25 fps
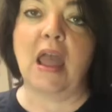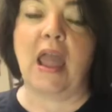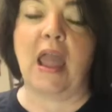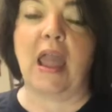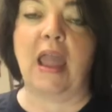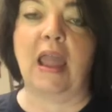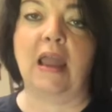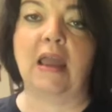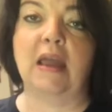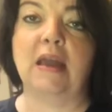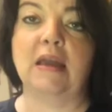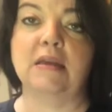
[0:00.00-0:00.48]

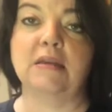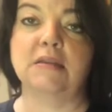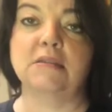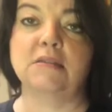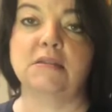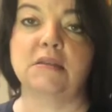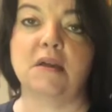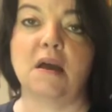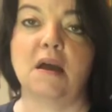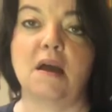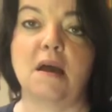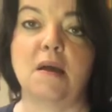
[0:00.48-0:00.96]

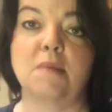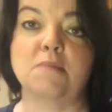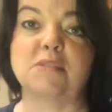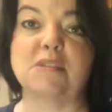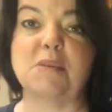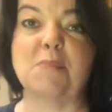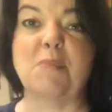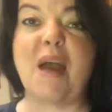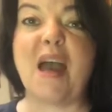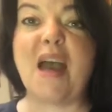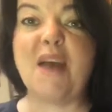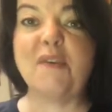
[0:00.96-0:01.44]
and
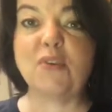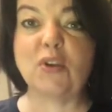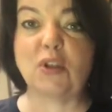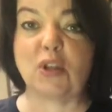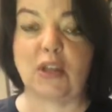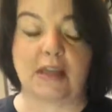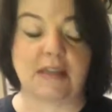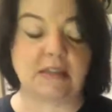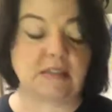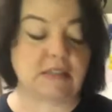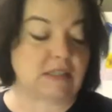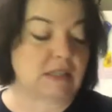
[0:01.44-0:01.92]
some
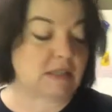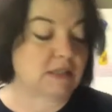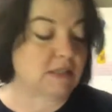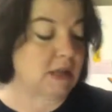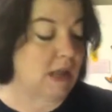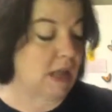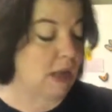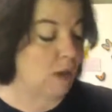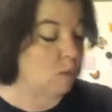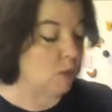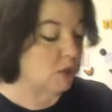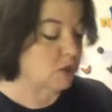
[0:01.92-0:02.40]
Everglades
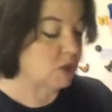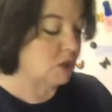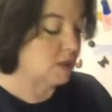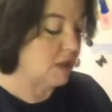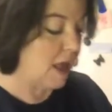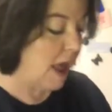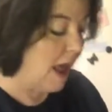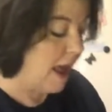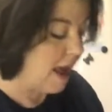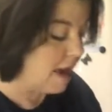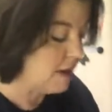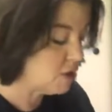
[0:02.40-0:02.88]
seasoning, which is
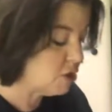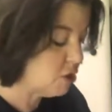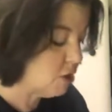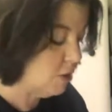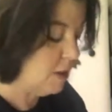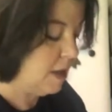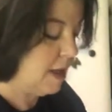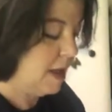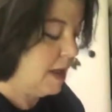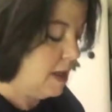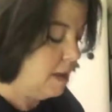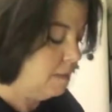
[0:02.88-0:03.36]

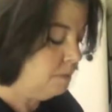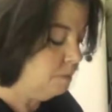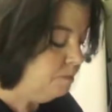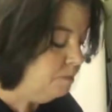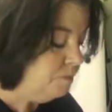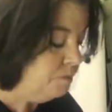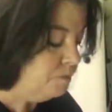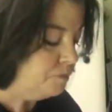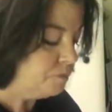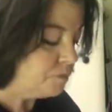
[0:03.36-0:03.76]
actually